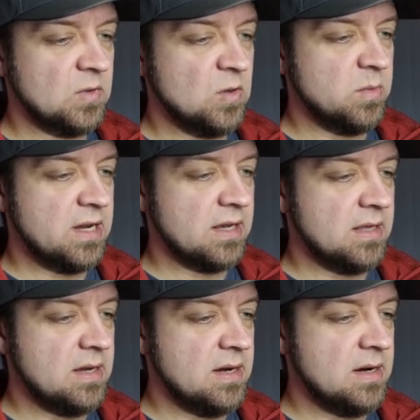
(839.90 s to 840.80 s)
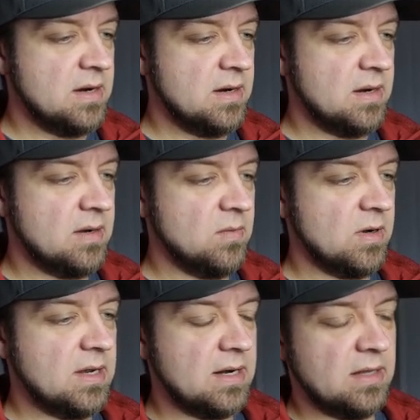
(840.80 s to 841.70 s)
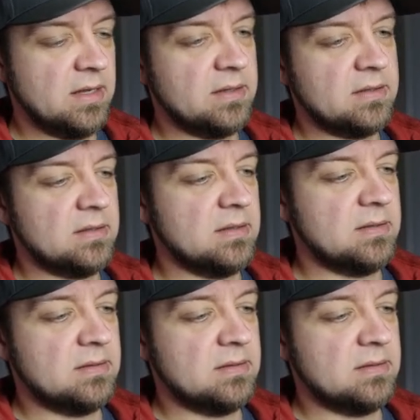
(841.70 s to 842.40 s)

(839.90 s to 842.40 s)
Go back there, and we're gonna add a list.